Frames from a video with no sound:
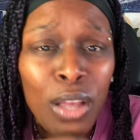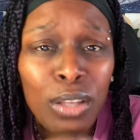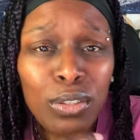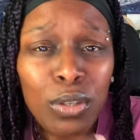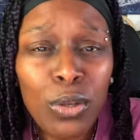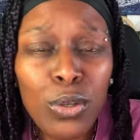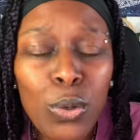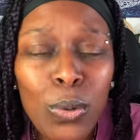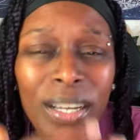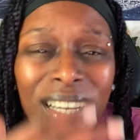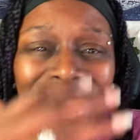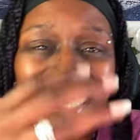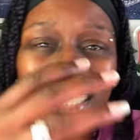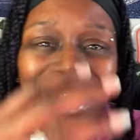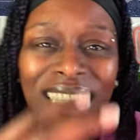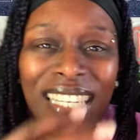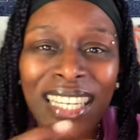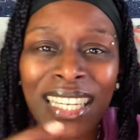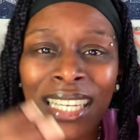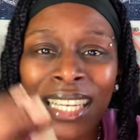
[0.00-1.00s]
So you can
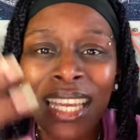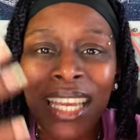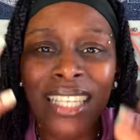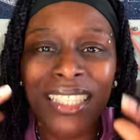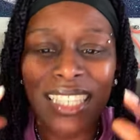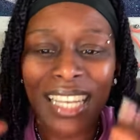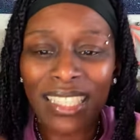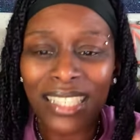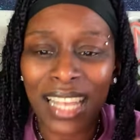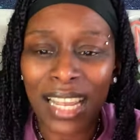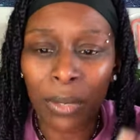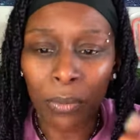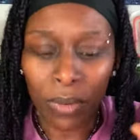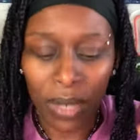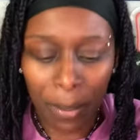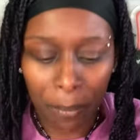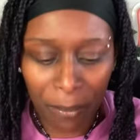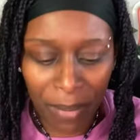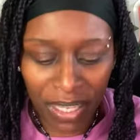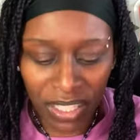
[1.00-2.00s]
see, just like what
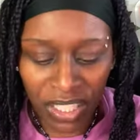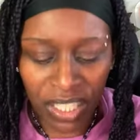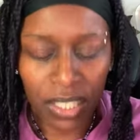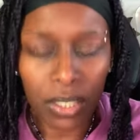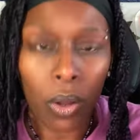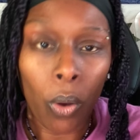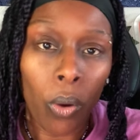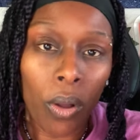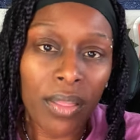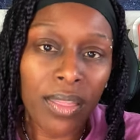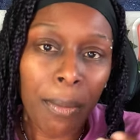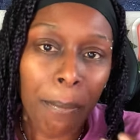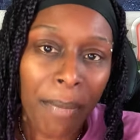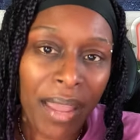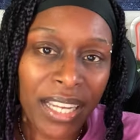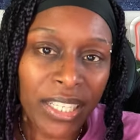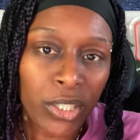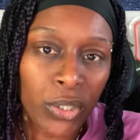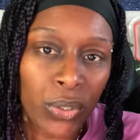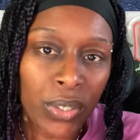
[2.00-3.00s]
I mentioned on the
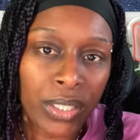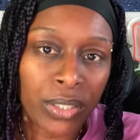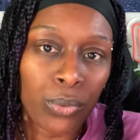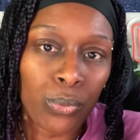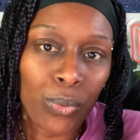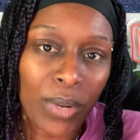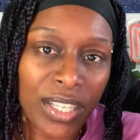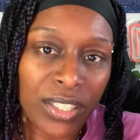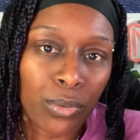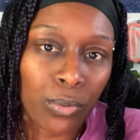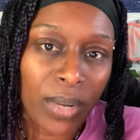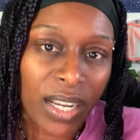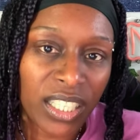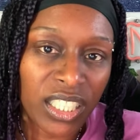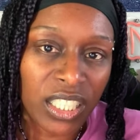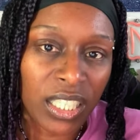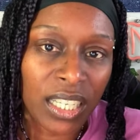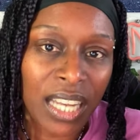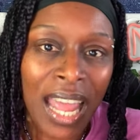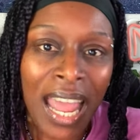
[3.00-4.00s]
Matrix
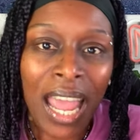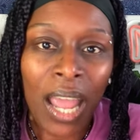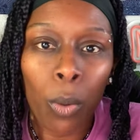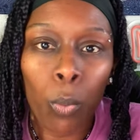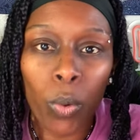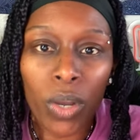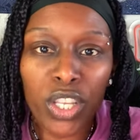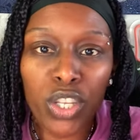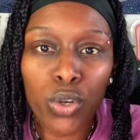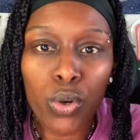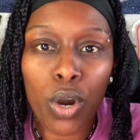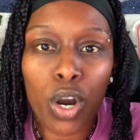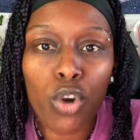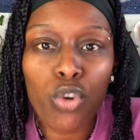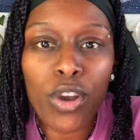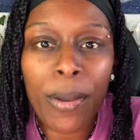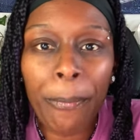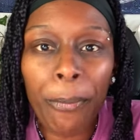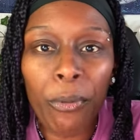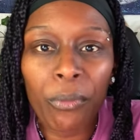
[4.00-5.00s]
resurrection, when you are
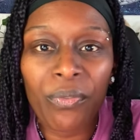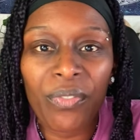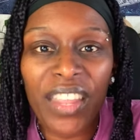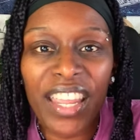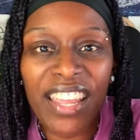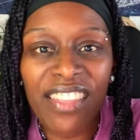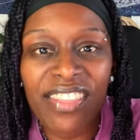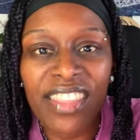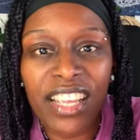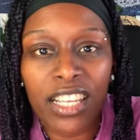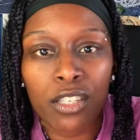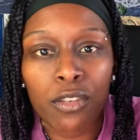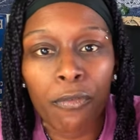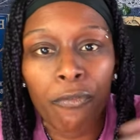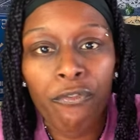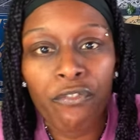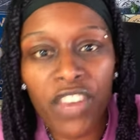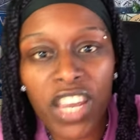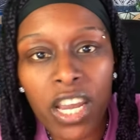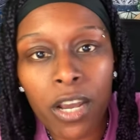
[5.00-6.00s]
crippled in this
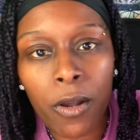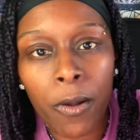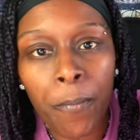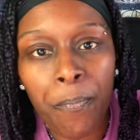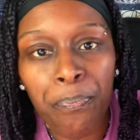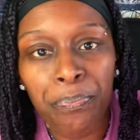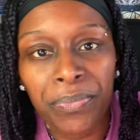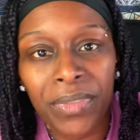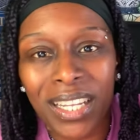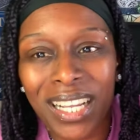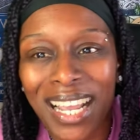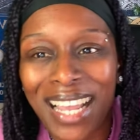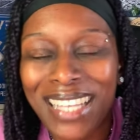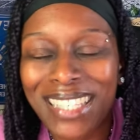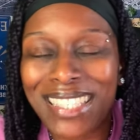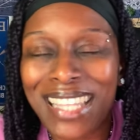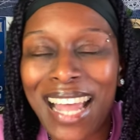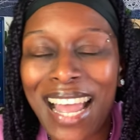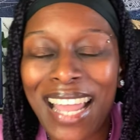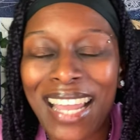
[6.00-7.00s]
fear,
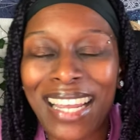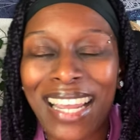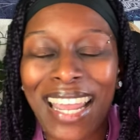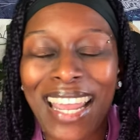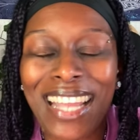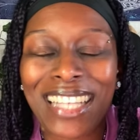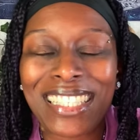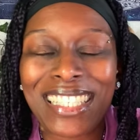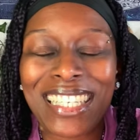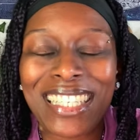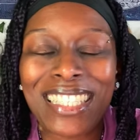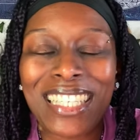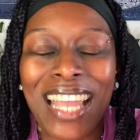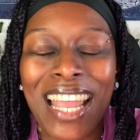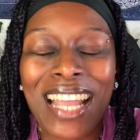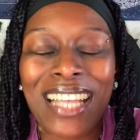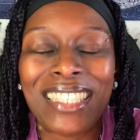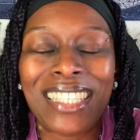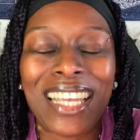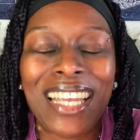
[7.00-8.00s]
it's like it's it's
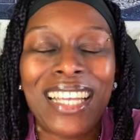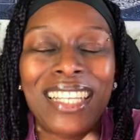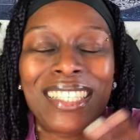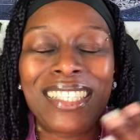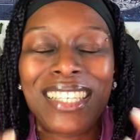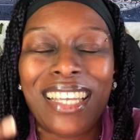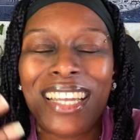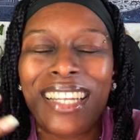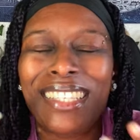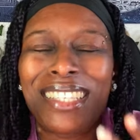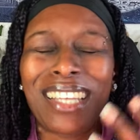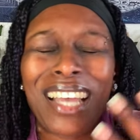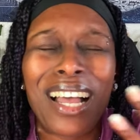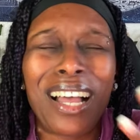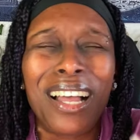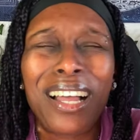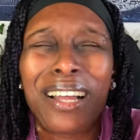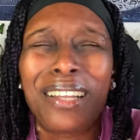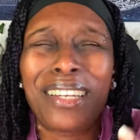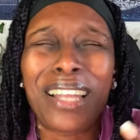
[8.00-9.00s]
it's it's it's
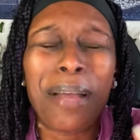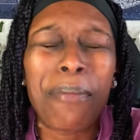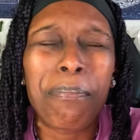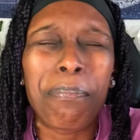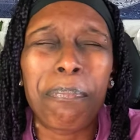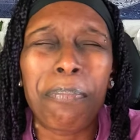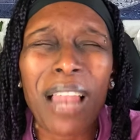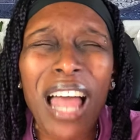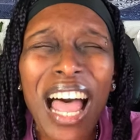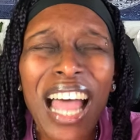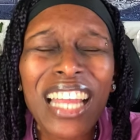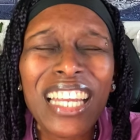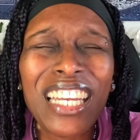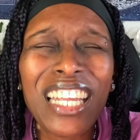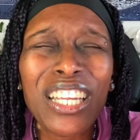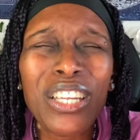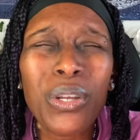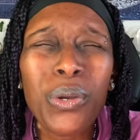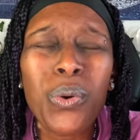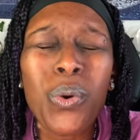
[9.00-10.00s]
uh
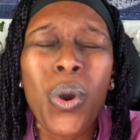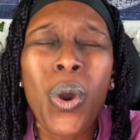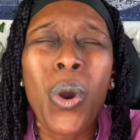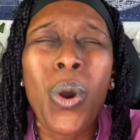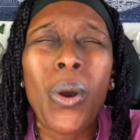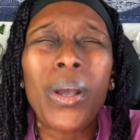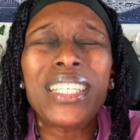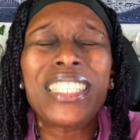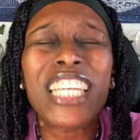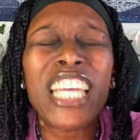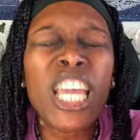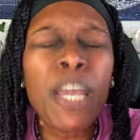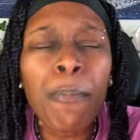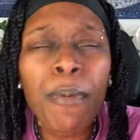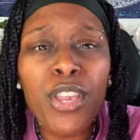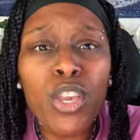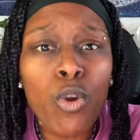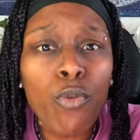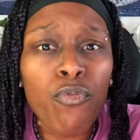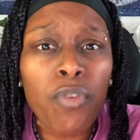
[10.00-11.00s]
blinding you. It's
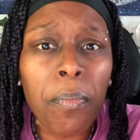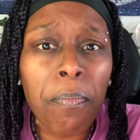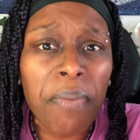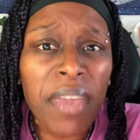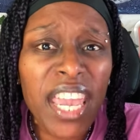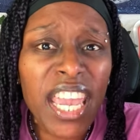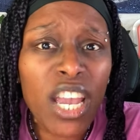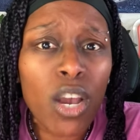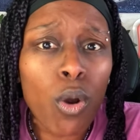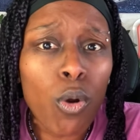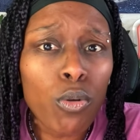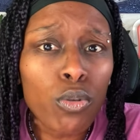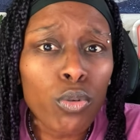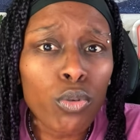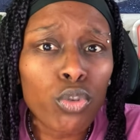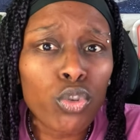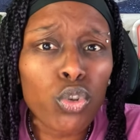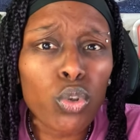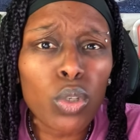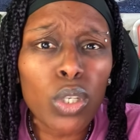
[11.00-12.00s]
keeping you from being who
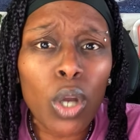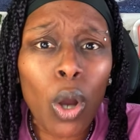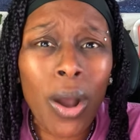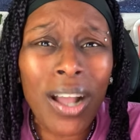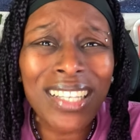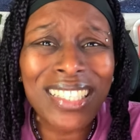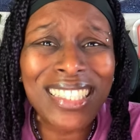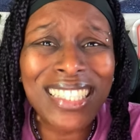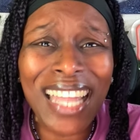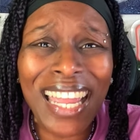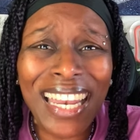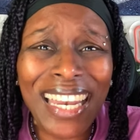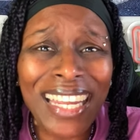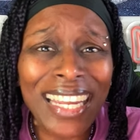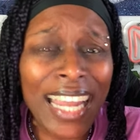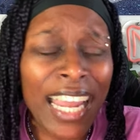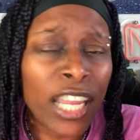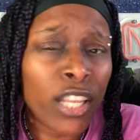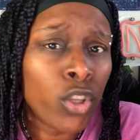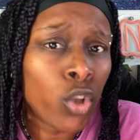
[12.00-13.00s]
you truly are and
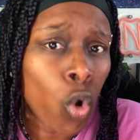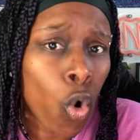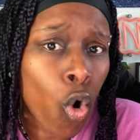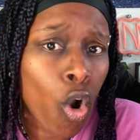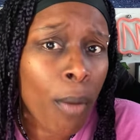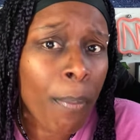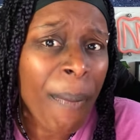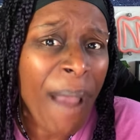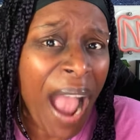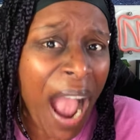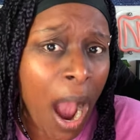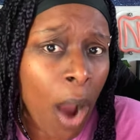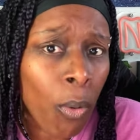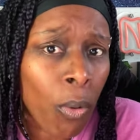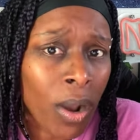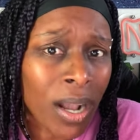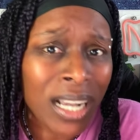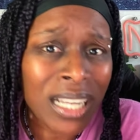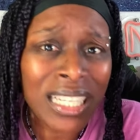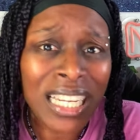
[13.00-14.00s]
standing in your
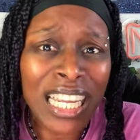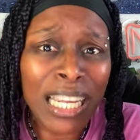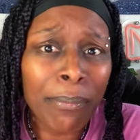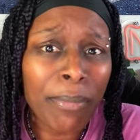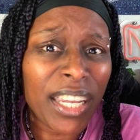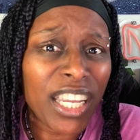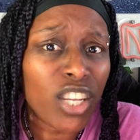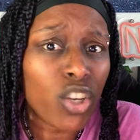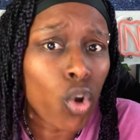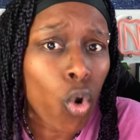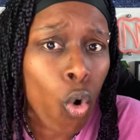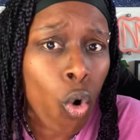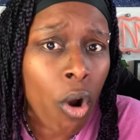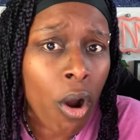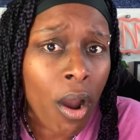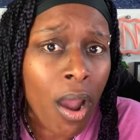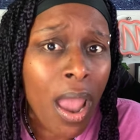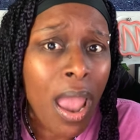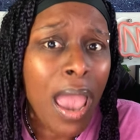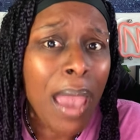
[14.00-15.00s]
power, claiming
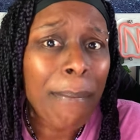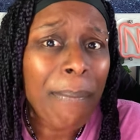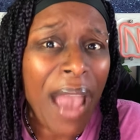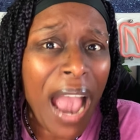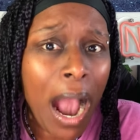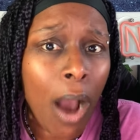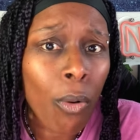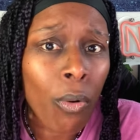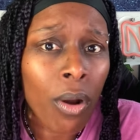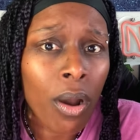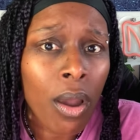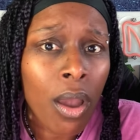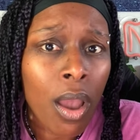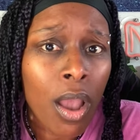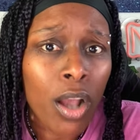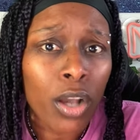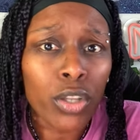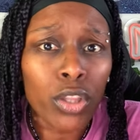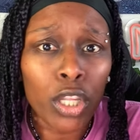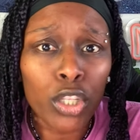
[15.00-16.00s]
your power
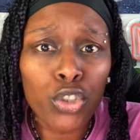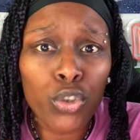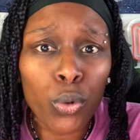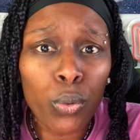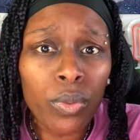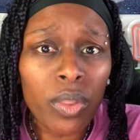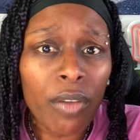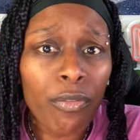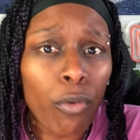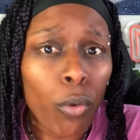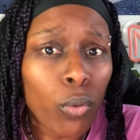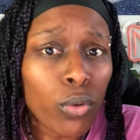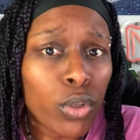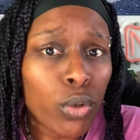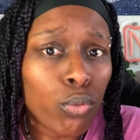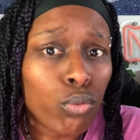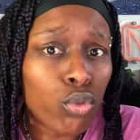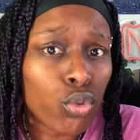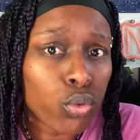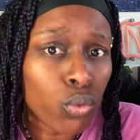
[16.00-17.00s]
the truth of who
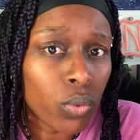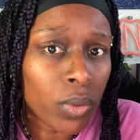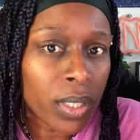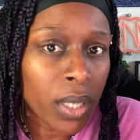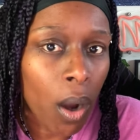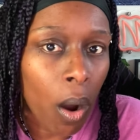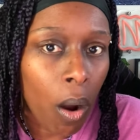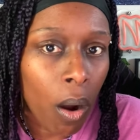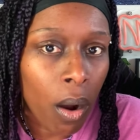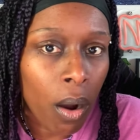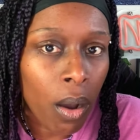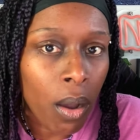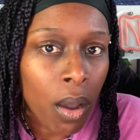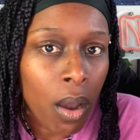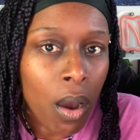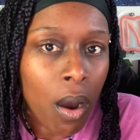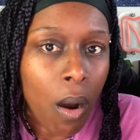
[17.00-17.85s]
you truly are.